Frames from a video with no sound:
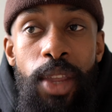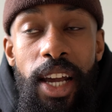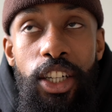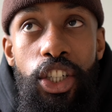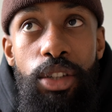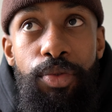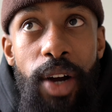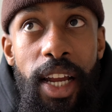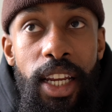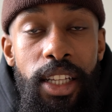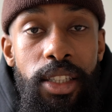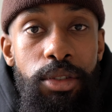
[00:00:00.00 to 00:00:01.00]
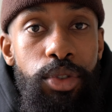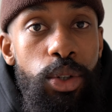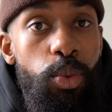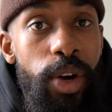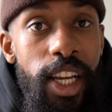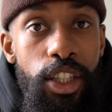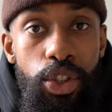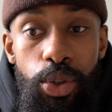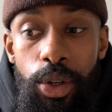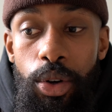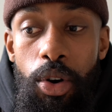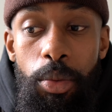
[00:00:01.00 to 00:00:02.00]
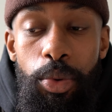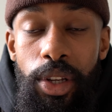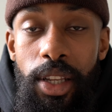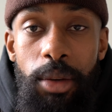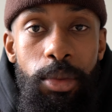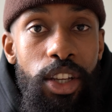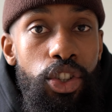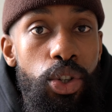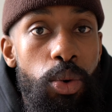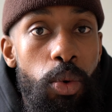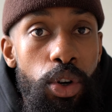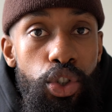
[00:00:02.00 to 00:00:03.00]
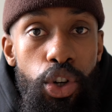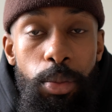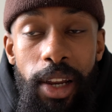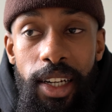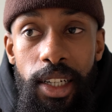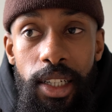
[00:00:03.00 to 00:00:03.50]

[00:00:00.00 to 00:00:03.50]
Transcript: And just finding different ways to incorporate them into your wardrobe, like